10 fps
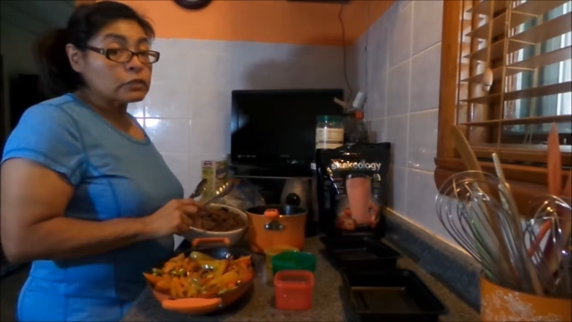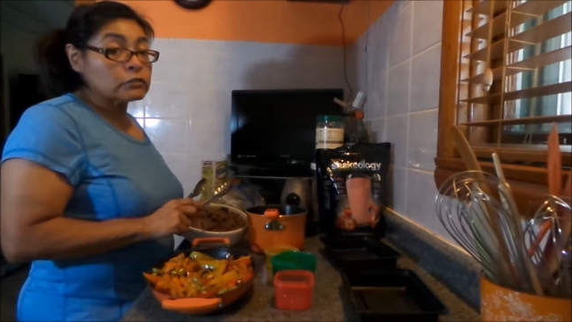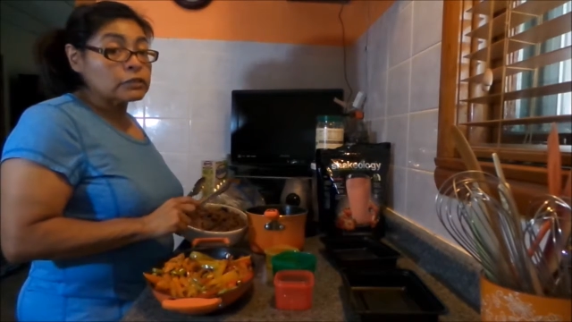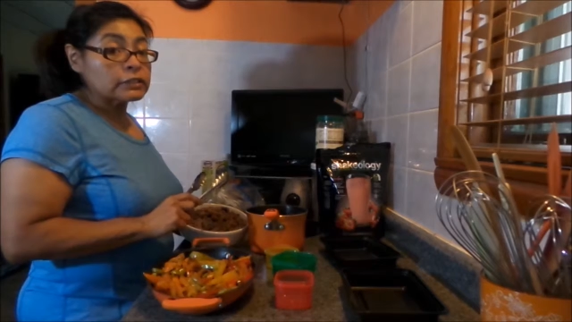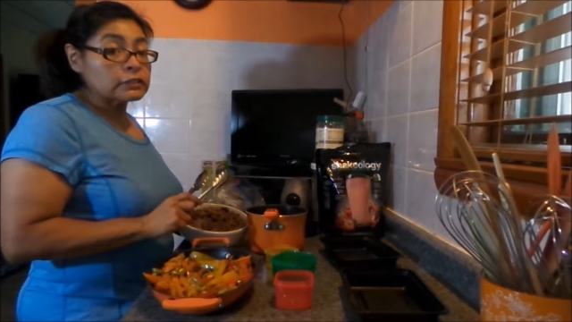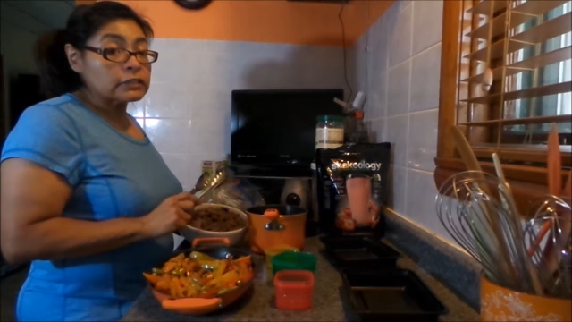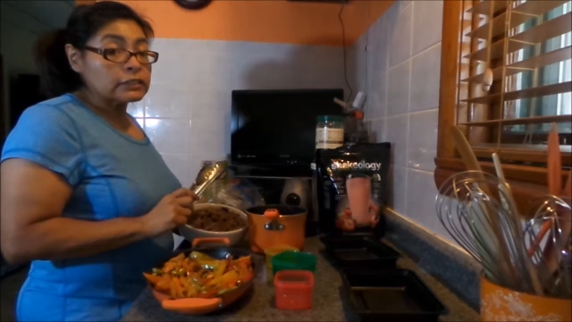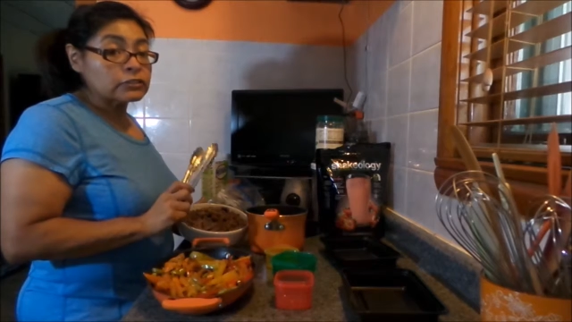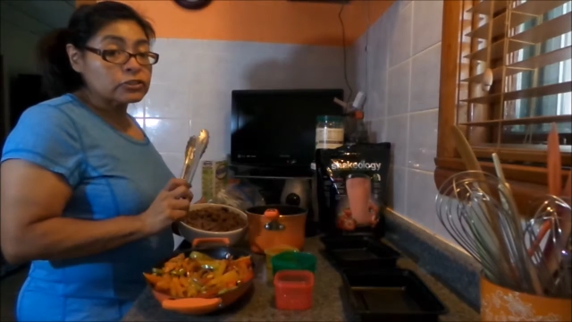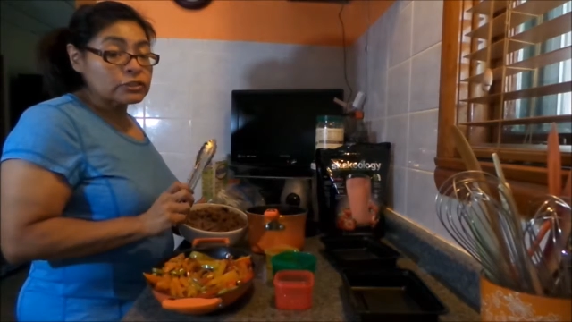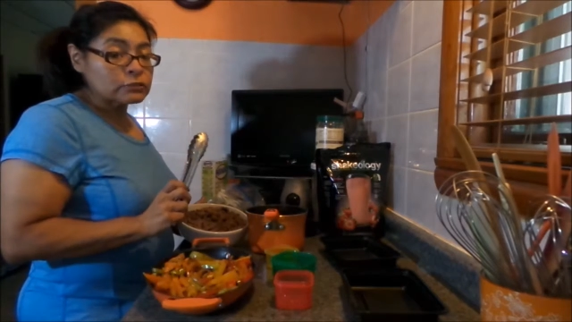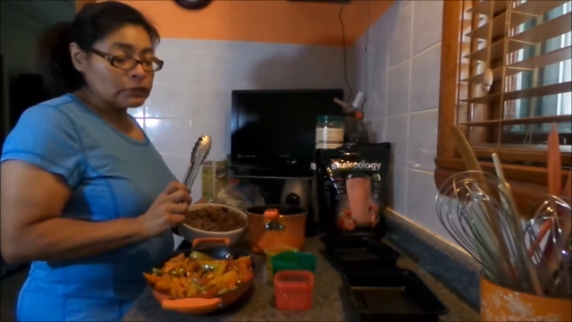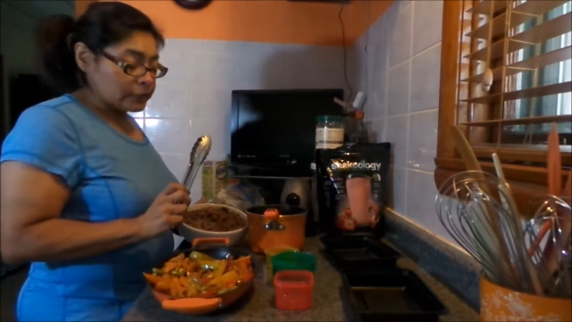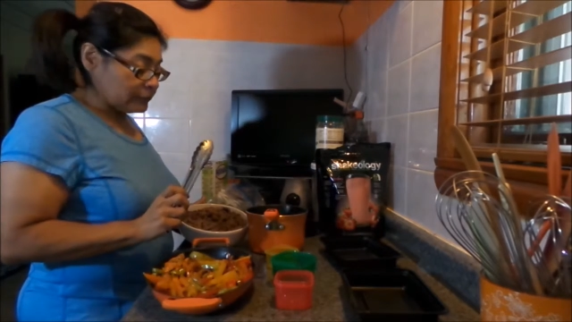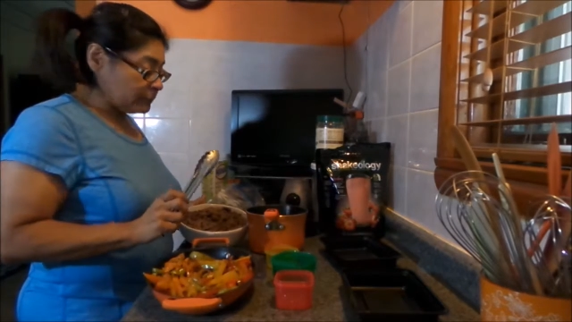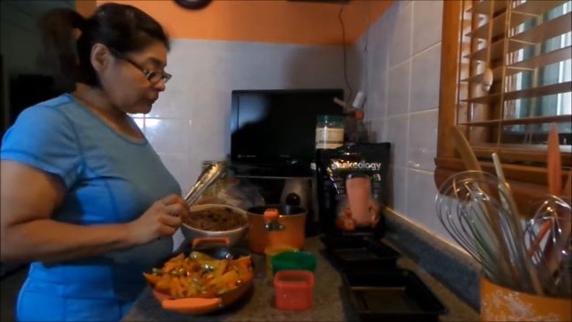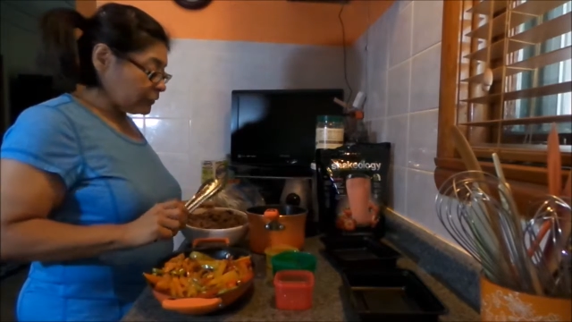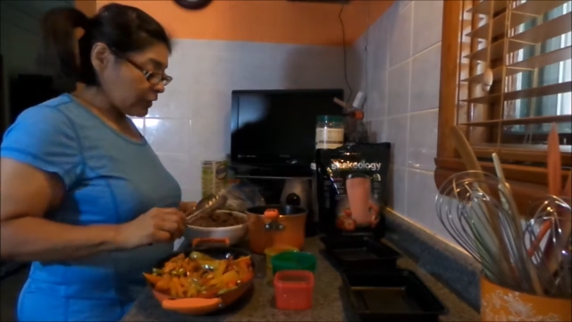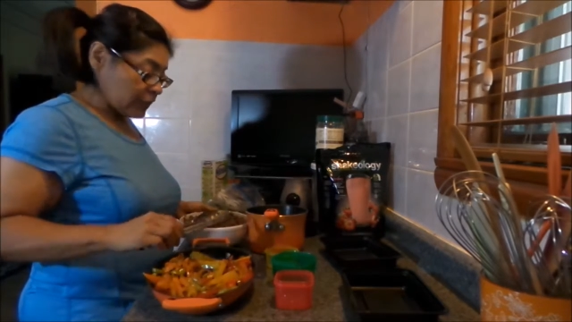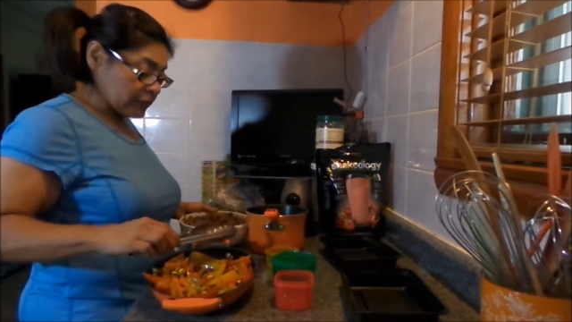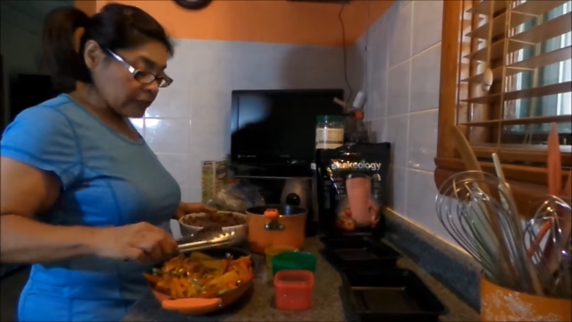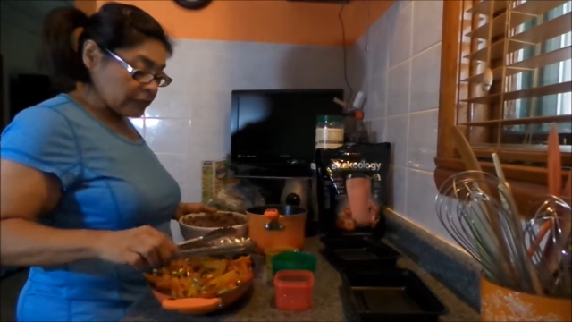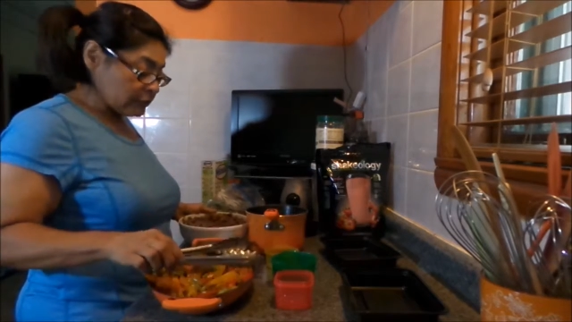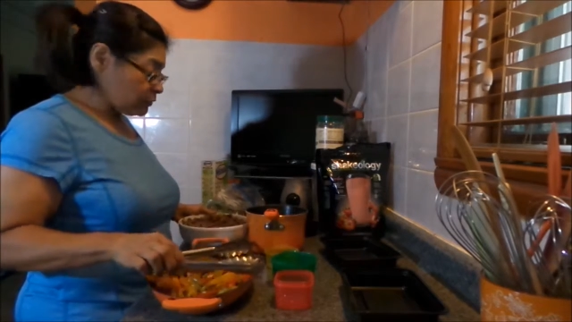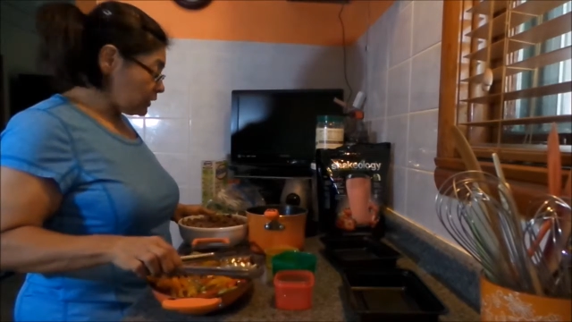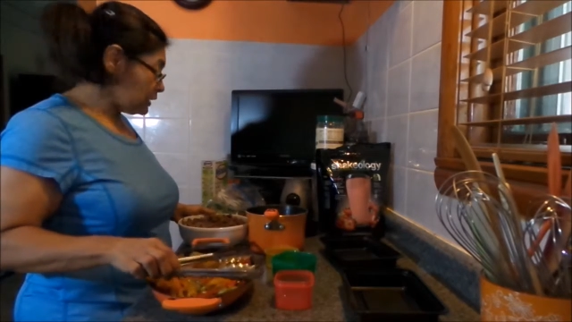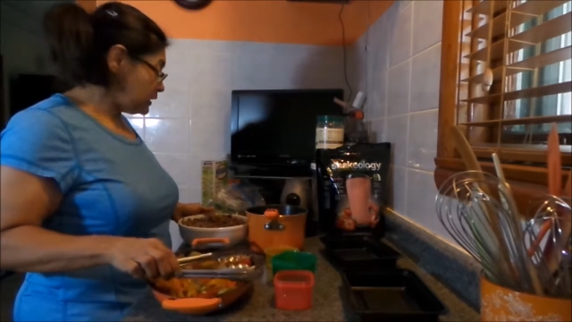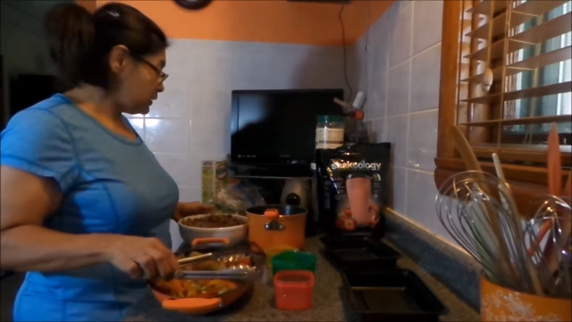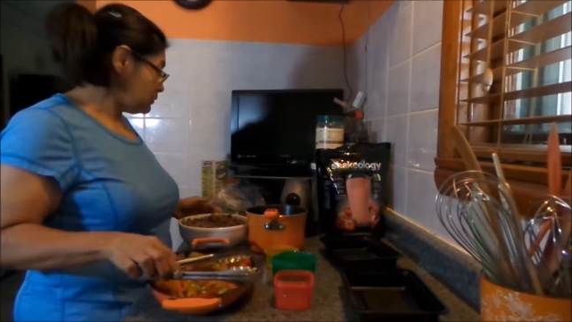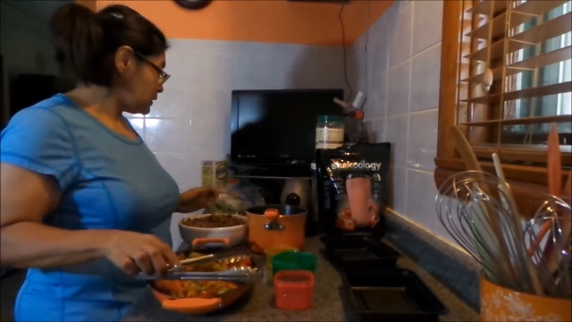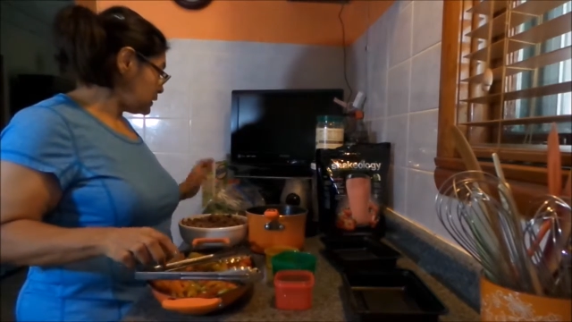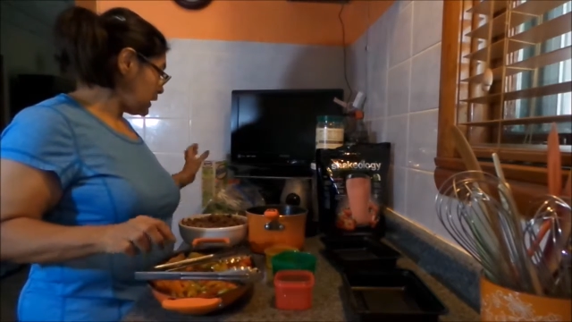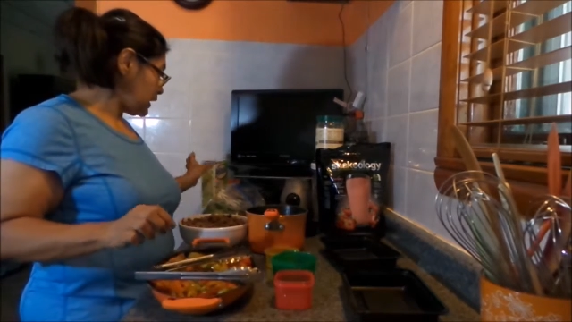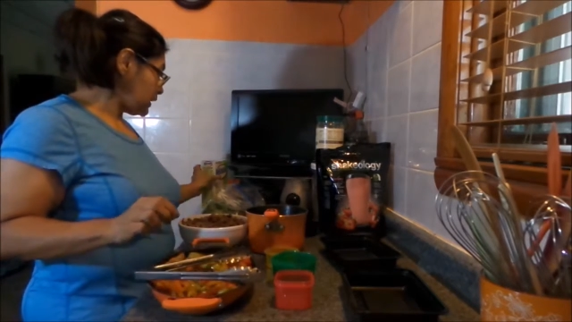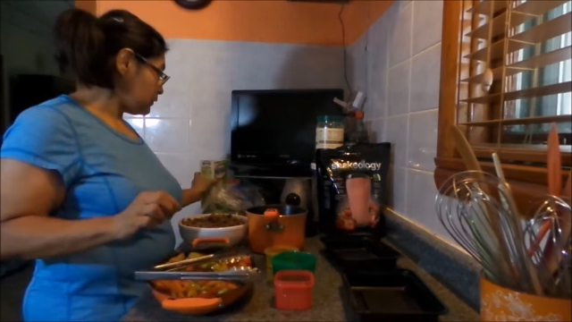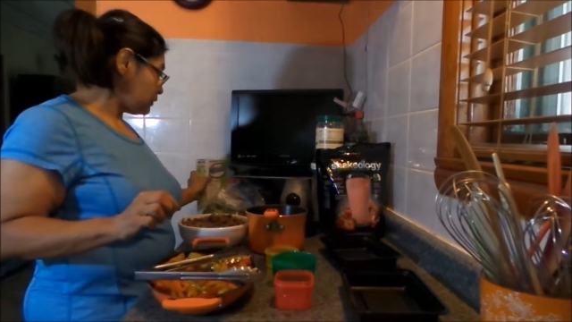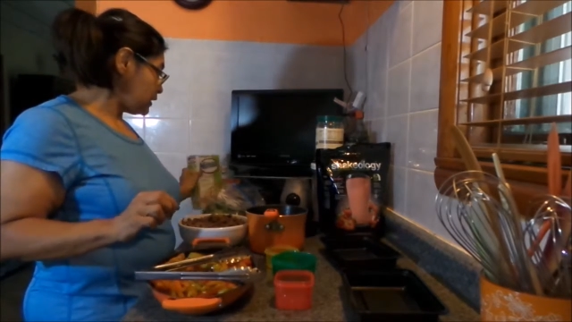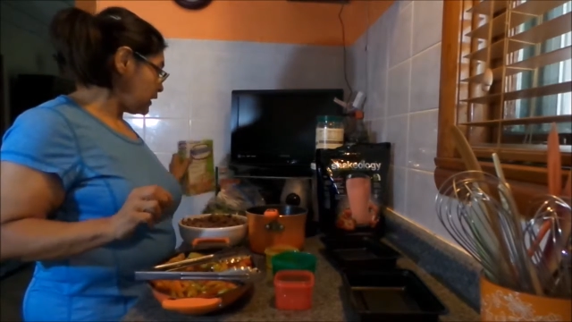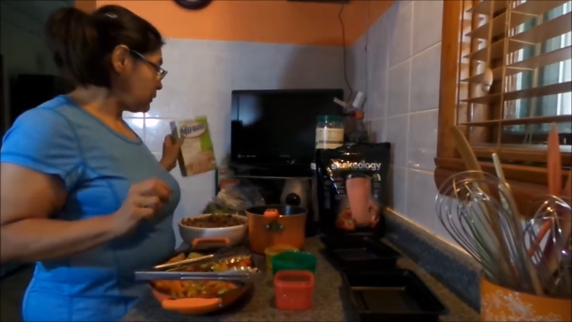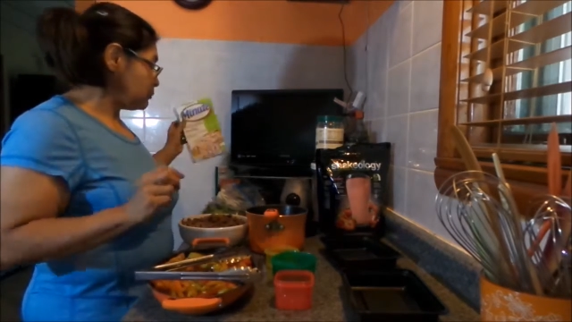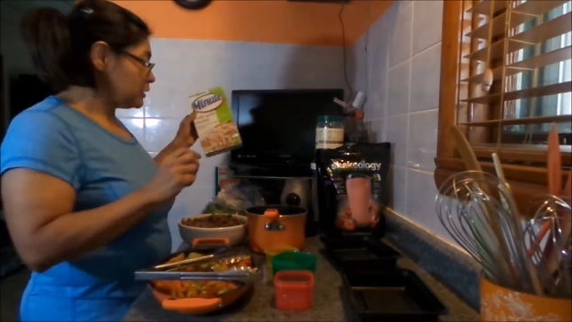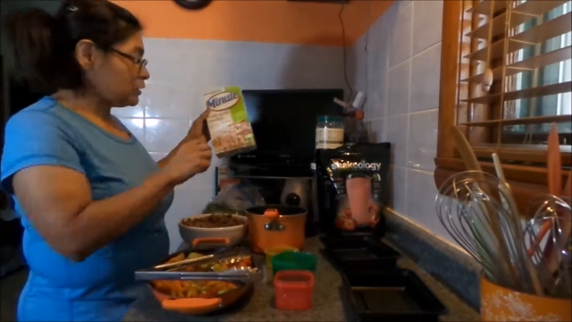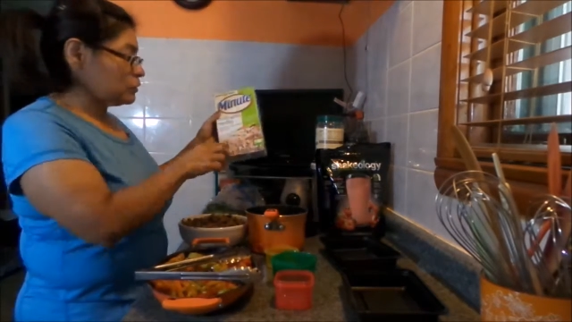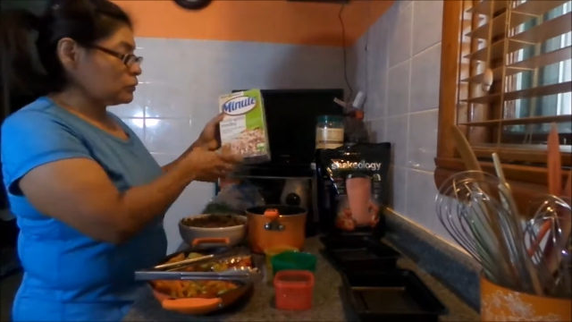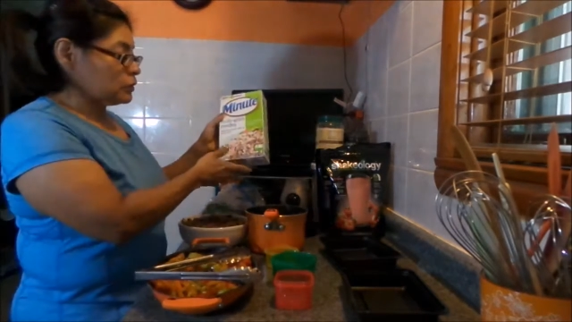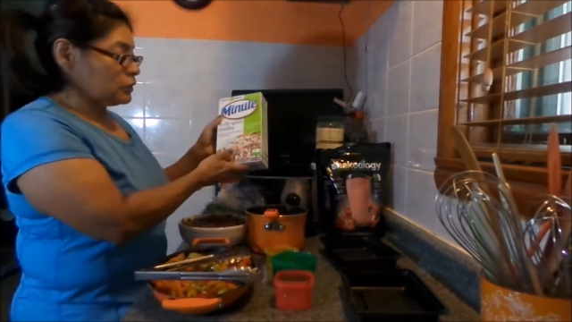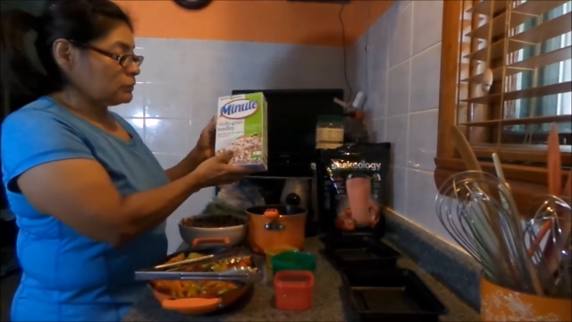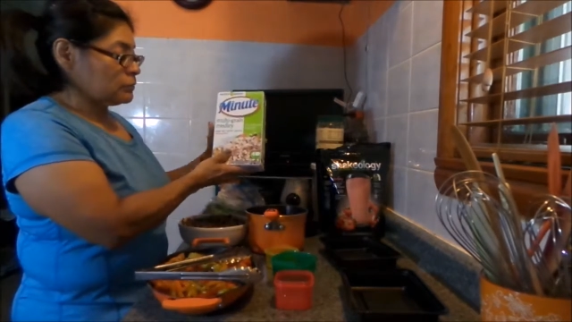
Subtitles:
you know, it's just right. And then what I did was I already had pre-cooked